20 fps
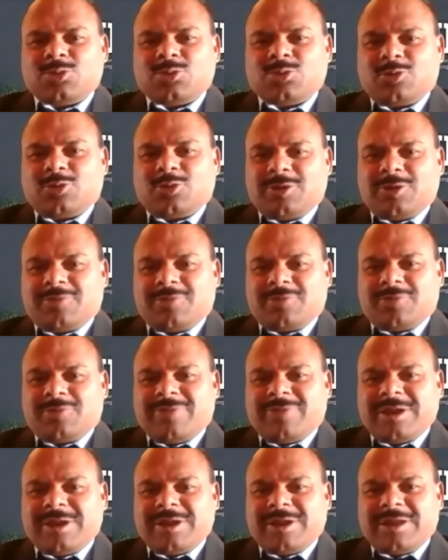So if,
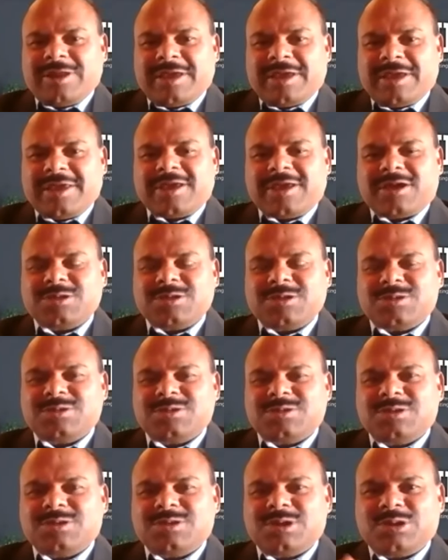when I
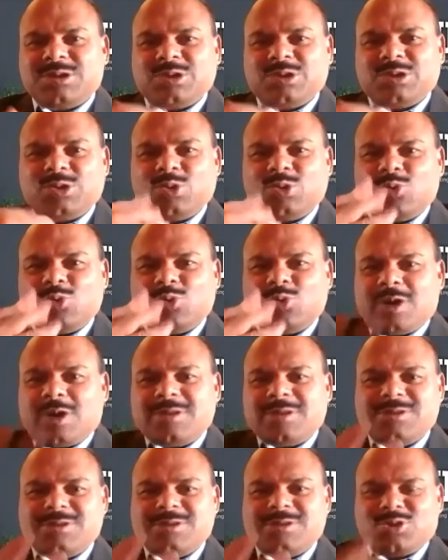consider you
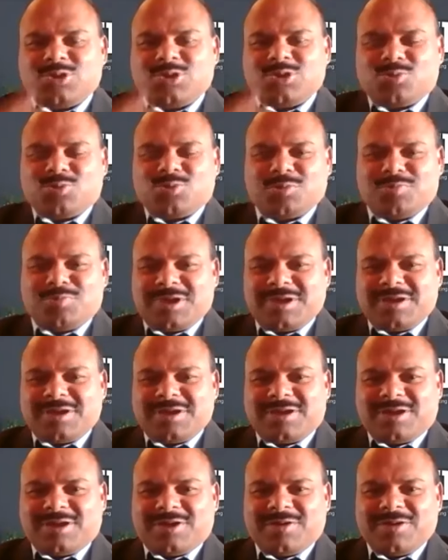as a human
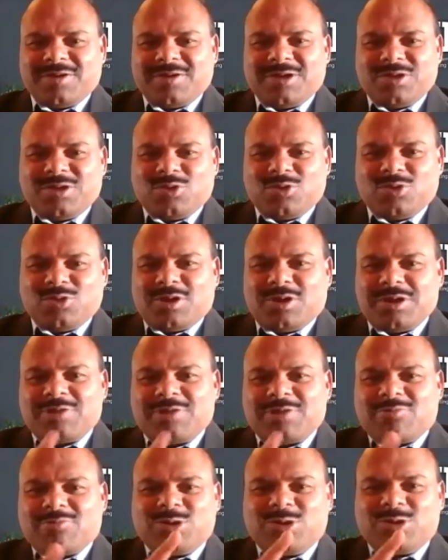being, uh, you are
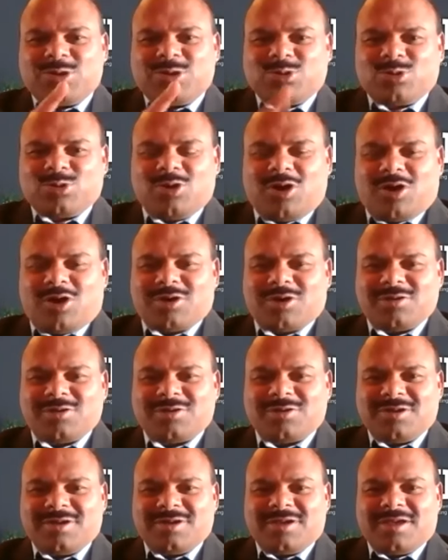equal to
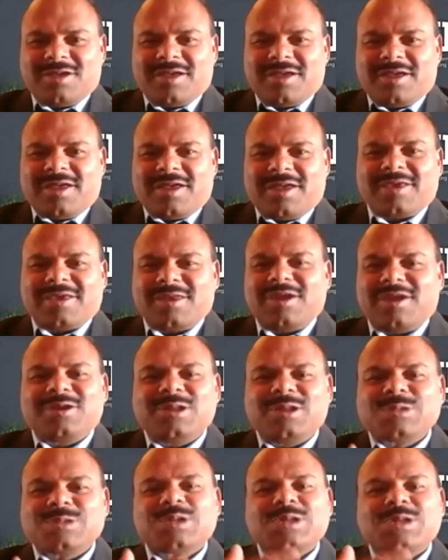God, I
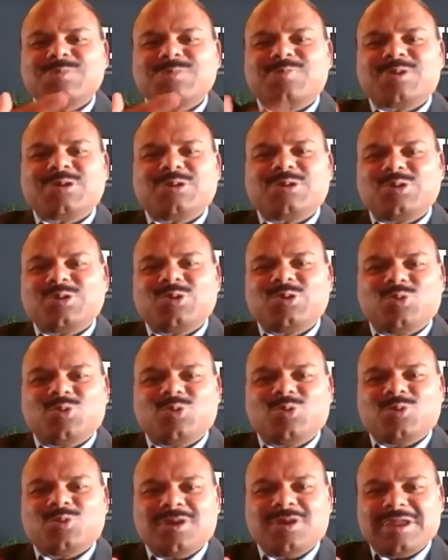cannot disrespect
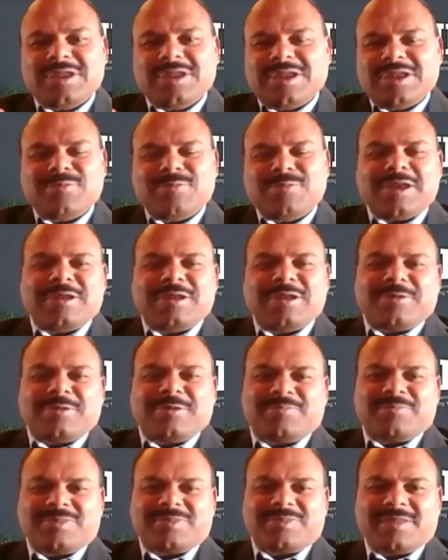you in any manner.
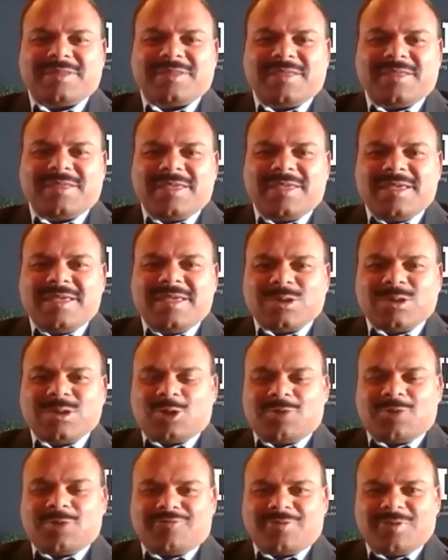So if
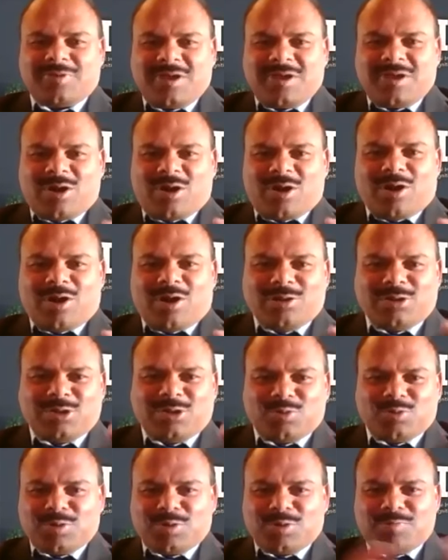all the
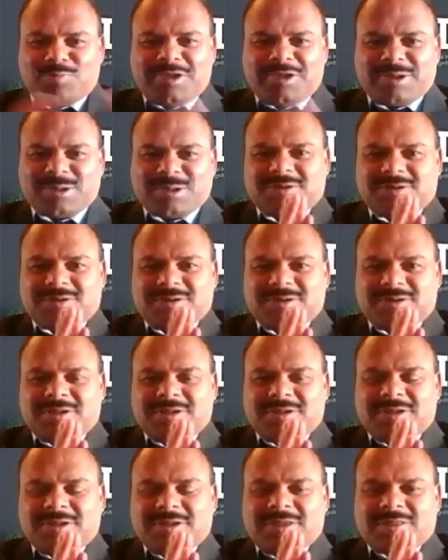human beings, if
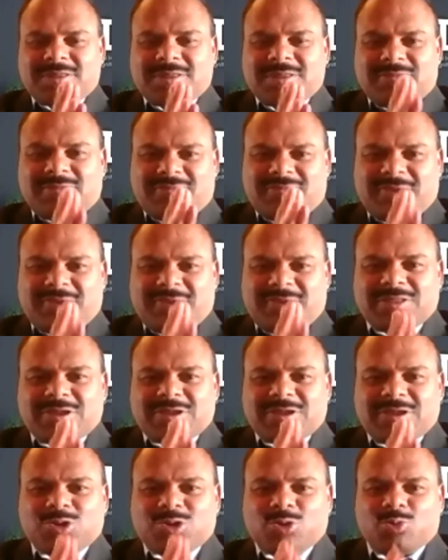they respect each
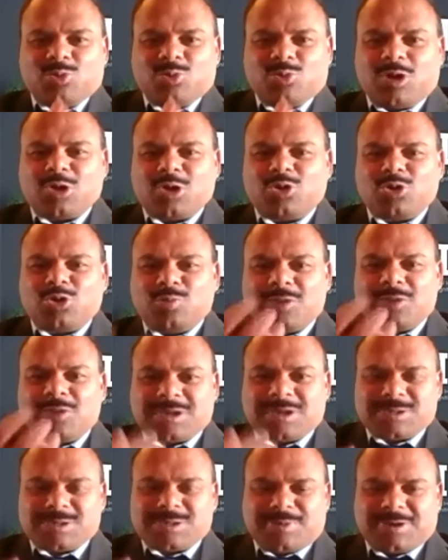other, the way that
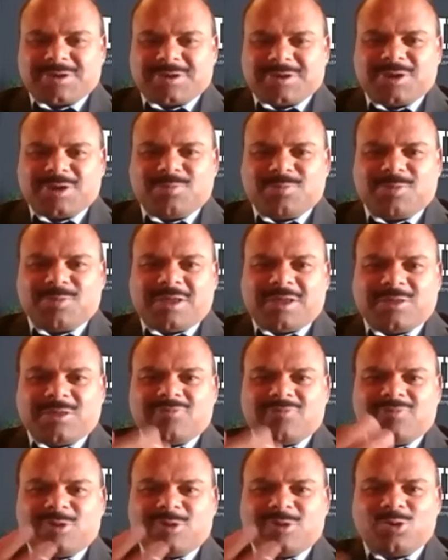you want to be
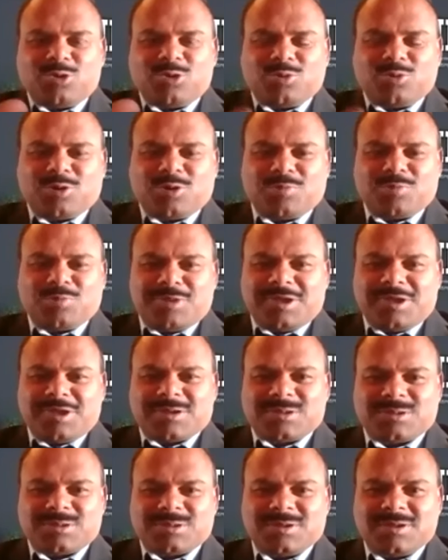respected by other fellow human
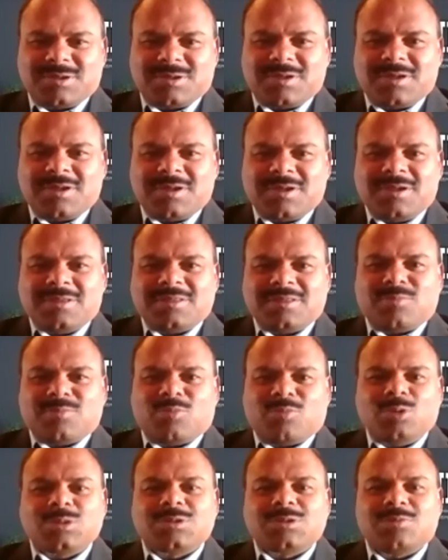beings, the
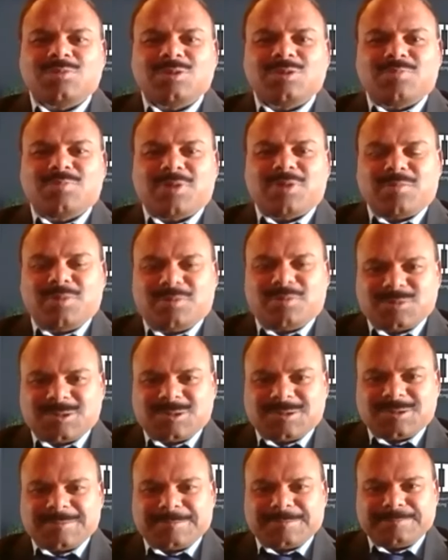most of the
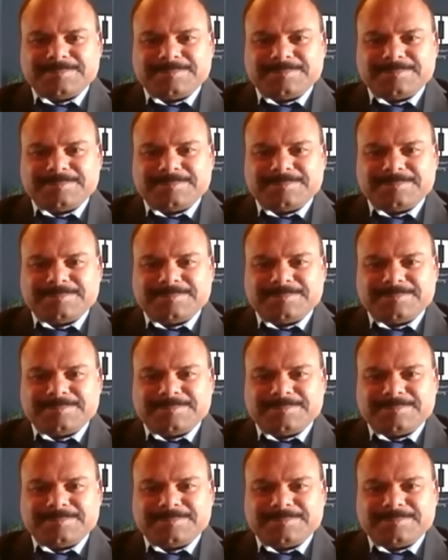problems,